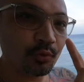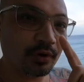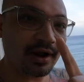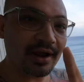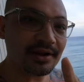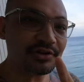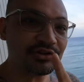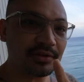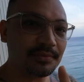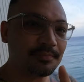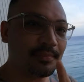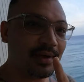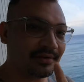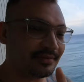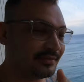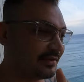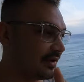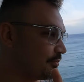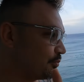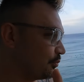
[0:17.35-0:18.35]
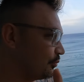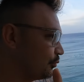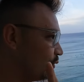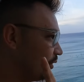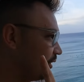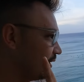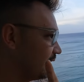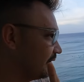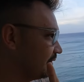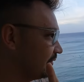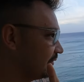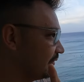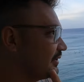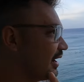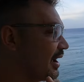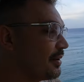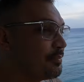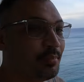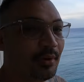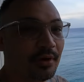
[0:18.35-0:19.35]
Where I actually messed up was
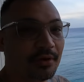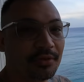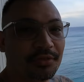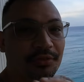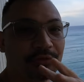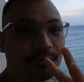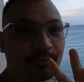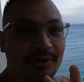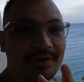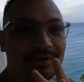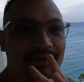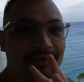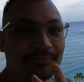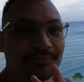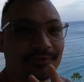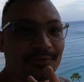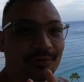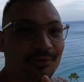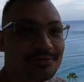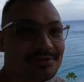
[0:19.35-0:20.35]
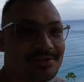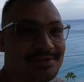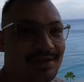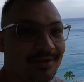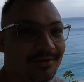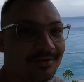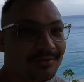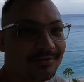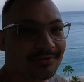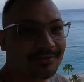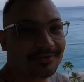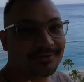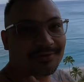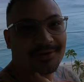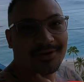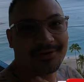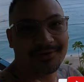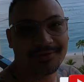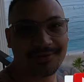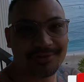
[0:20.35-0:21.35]
I booked three different hotels
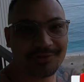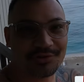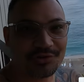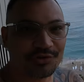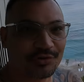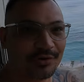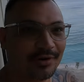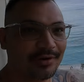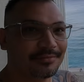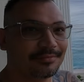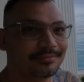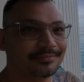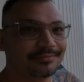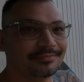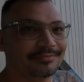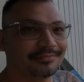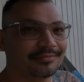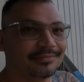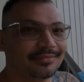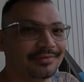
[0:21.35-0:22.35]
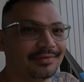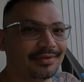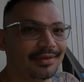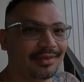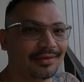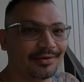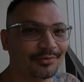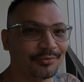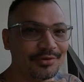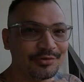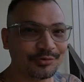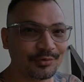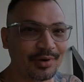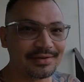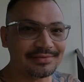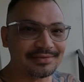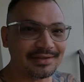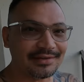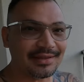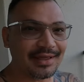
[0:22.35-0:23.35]
on this trip. And the reason why
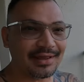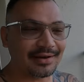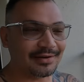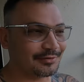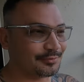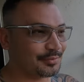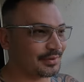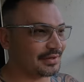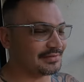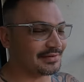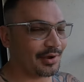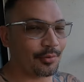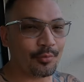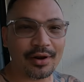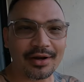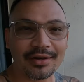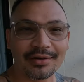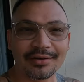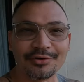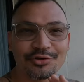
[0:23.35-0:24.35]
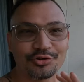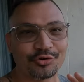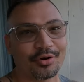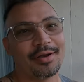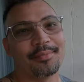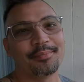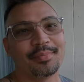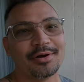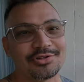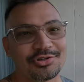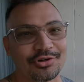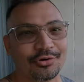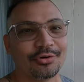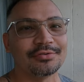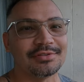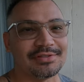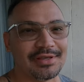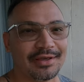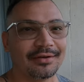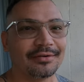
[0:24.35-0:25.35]
I did that is because I wanted to try a bunch of
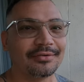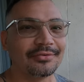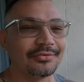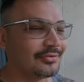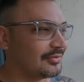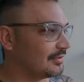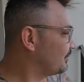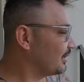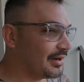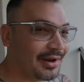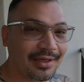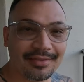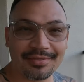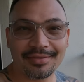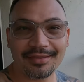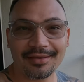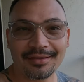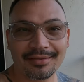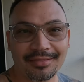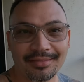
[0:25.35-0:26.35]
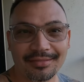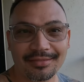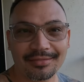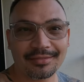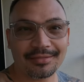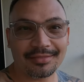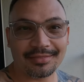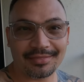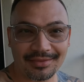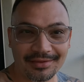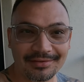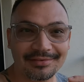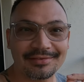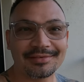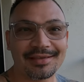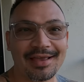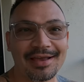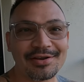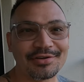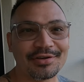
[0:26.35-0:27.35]
hotels, but I think this
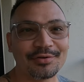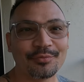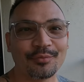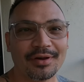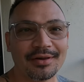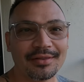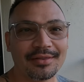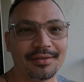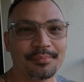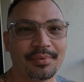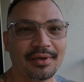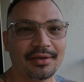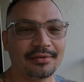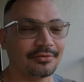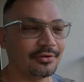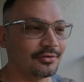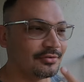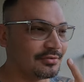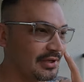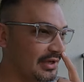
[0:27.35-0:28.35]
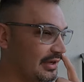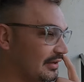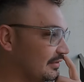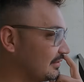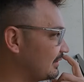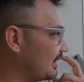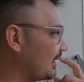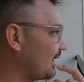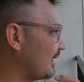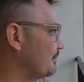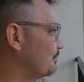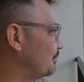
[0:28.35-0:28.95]
is actually one of the best hotels that I